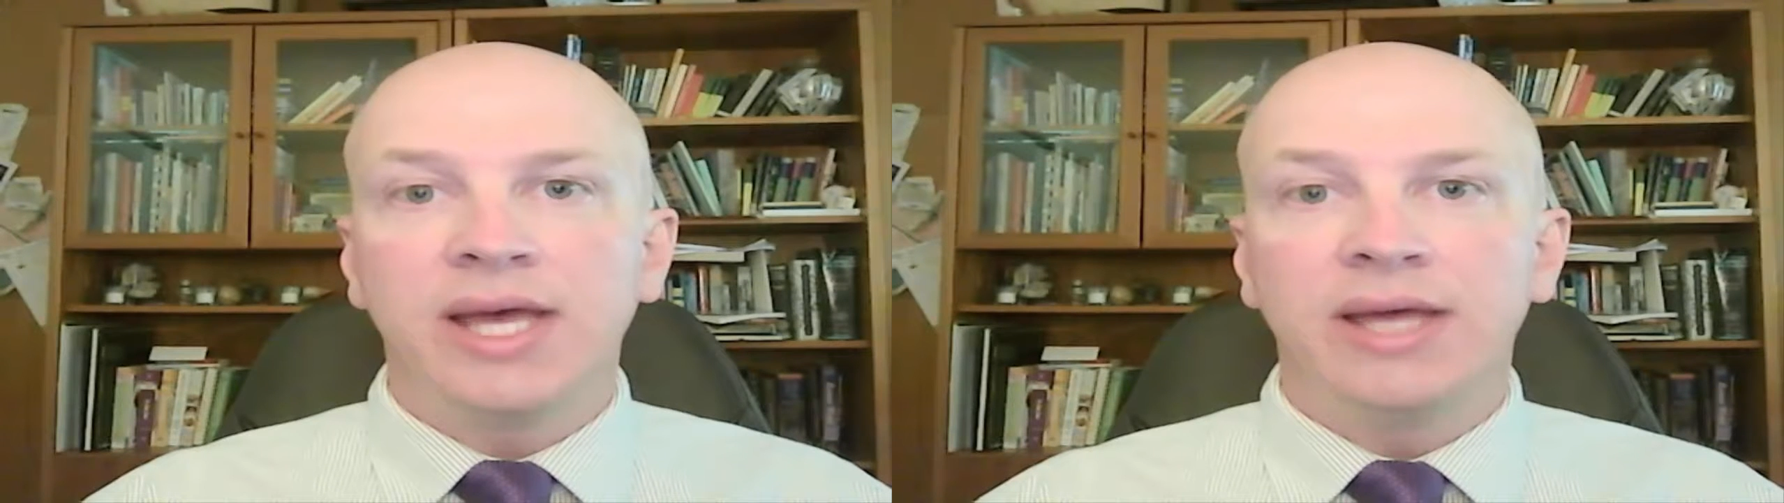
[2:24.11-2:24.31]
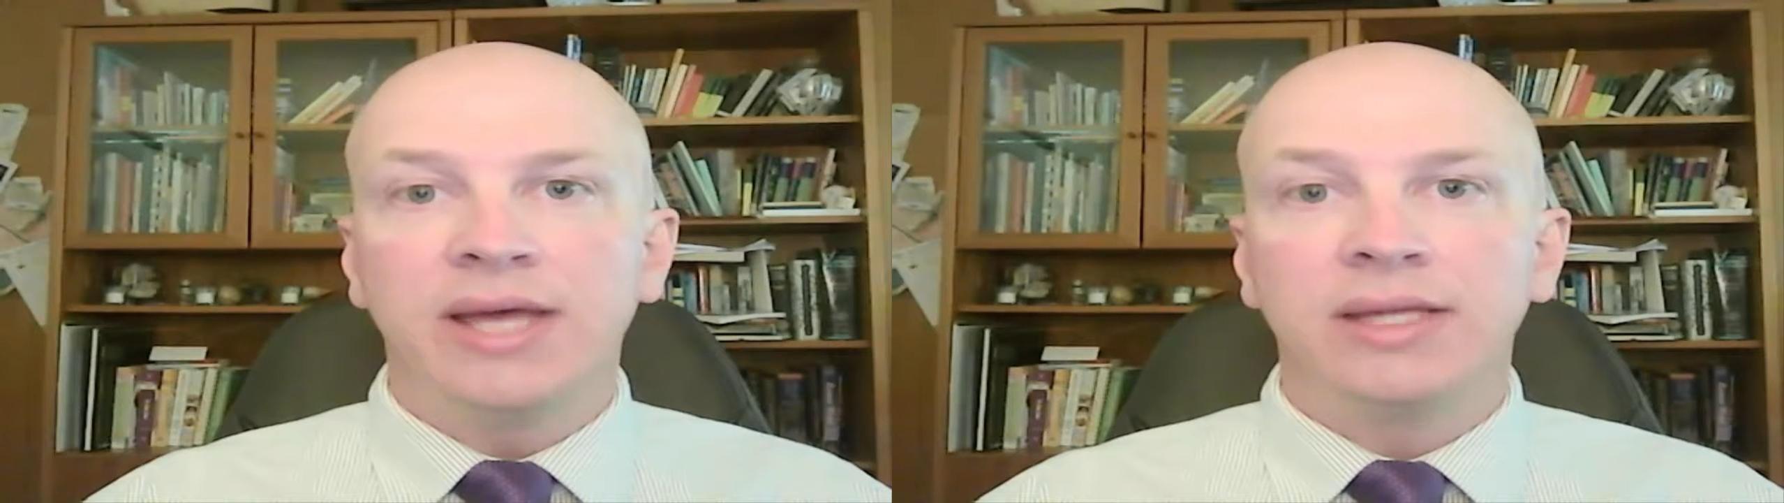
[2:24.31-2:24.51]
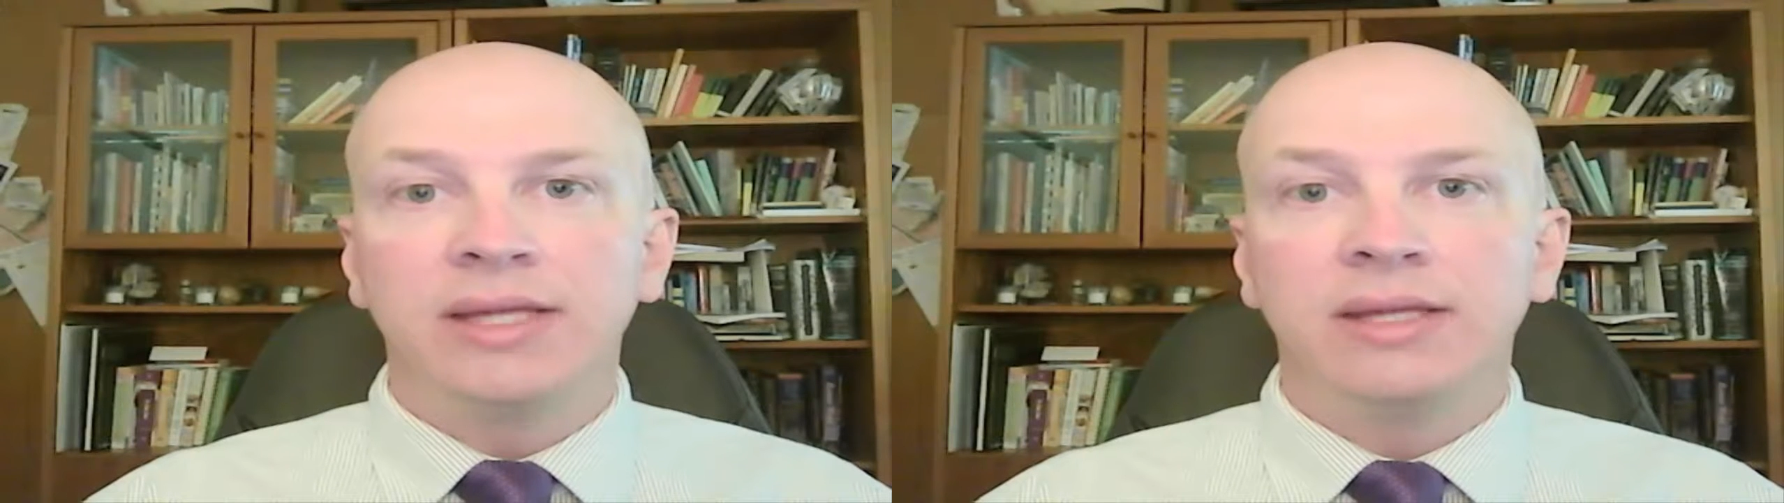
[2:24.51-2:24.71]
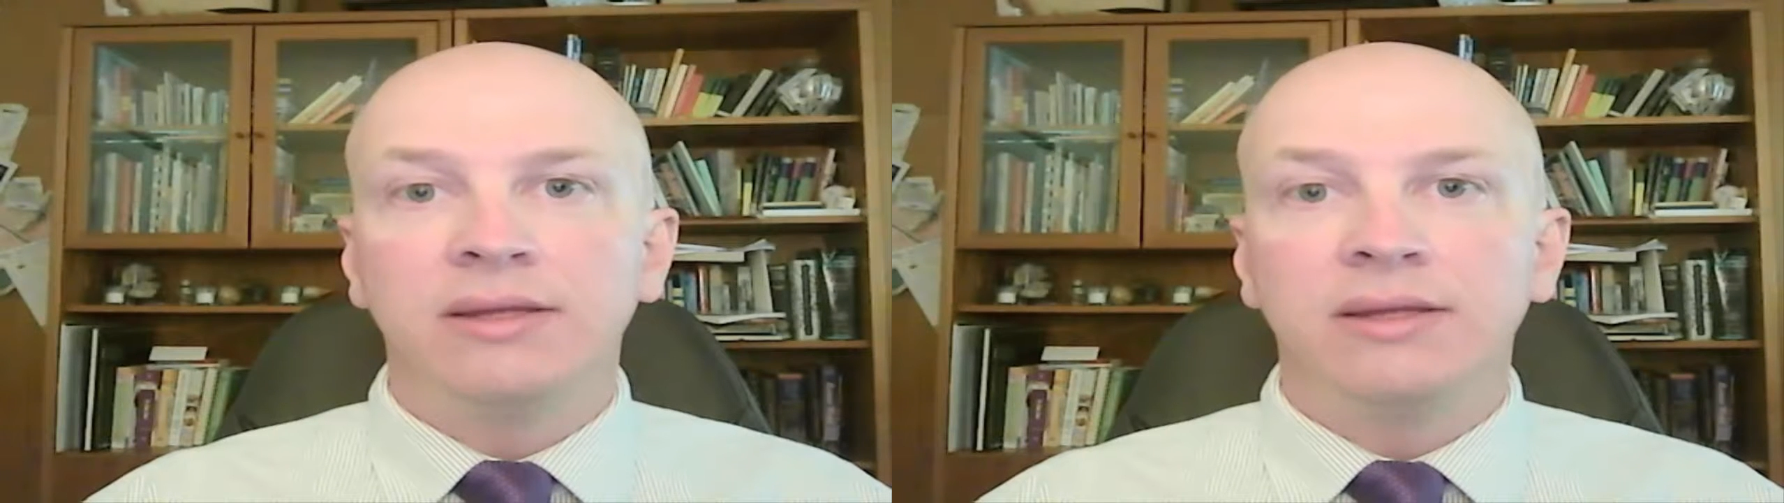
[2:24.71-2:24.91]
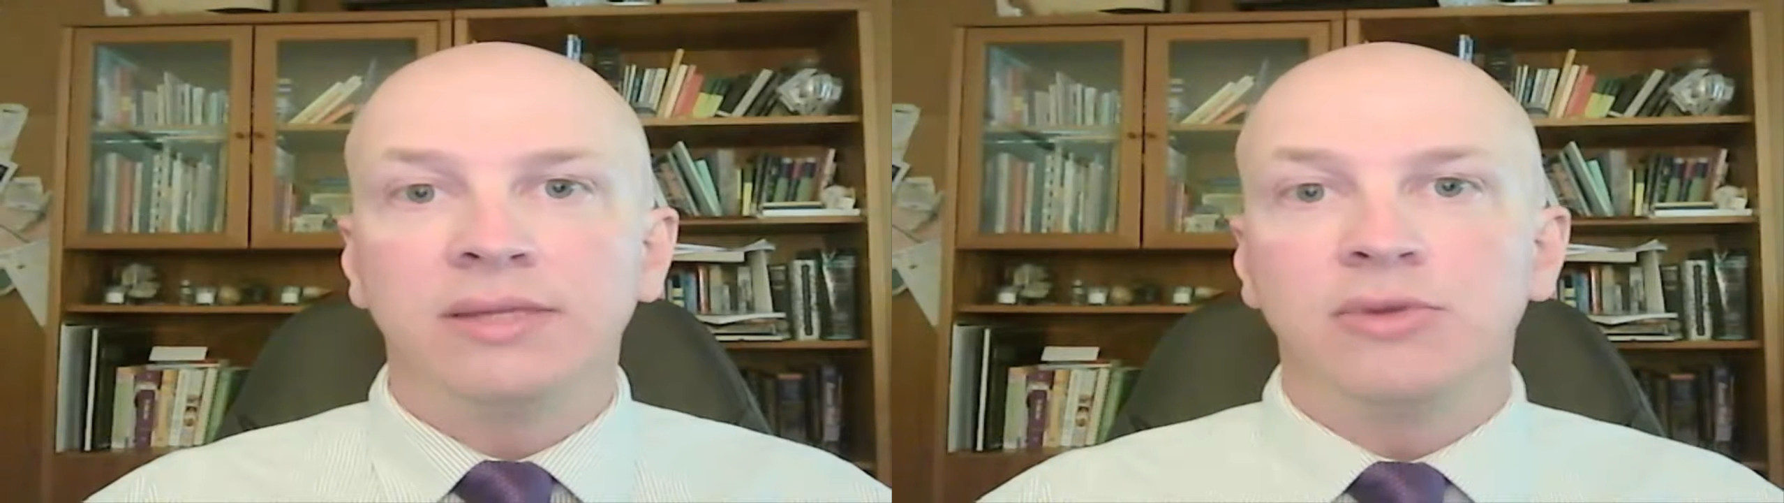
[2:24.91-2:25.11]
and
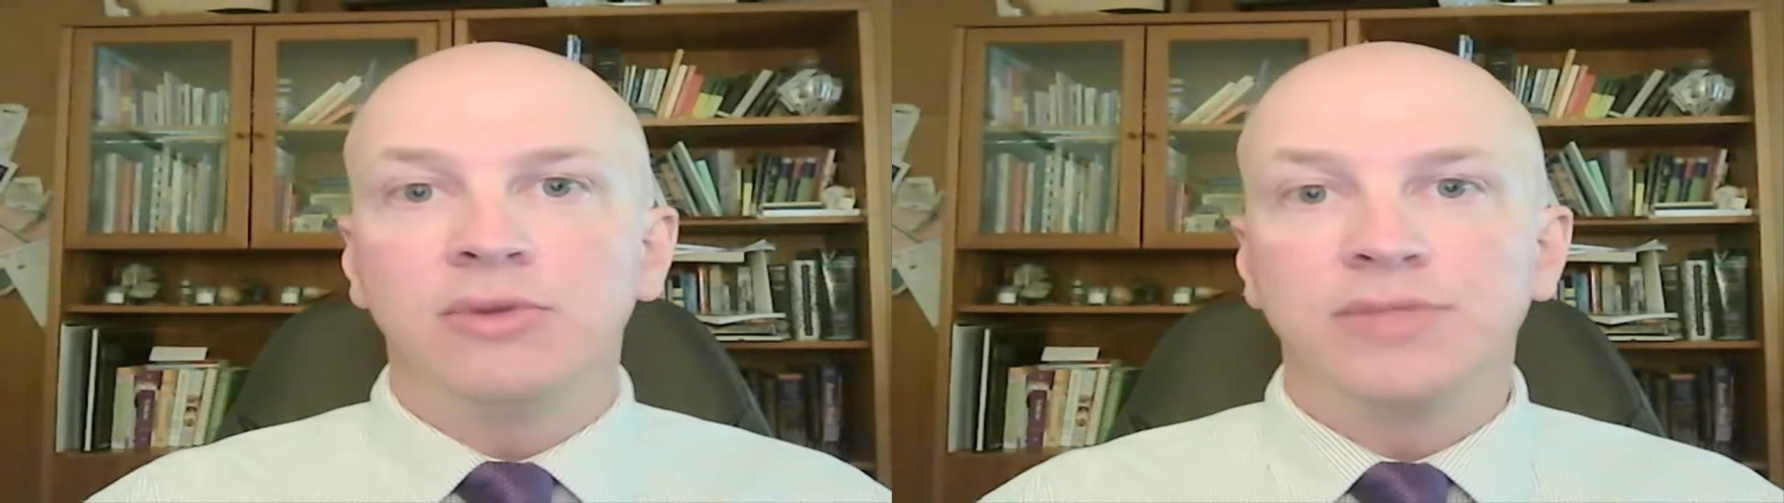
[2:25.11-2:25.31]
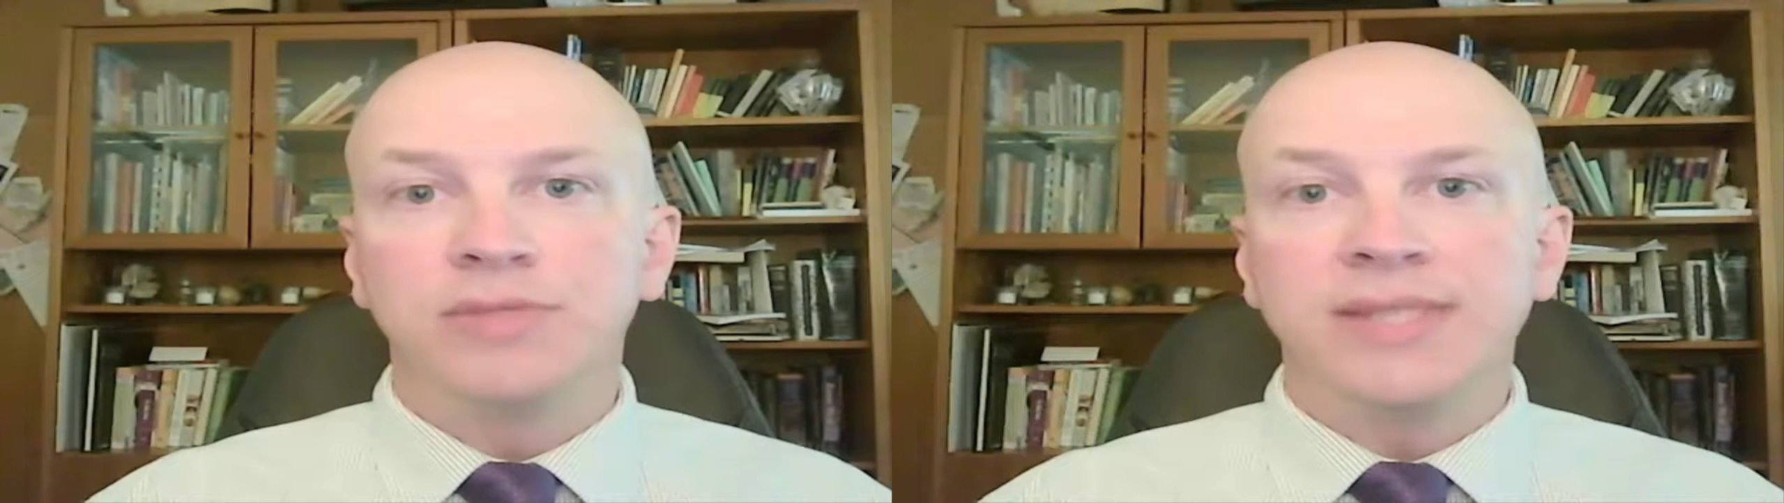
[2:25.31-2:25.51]
the most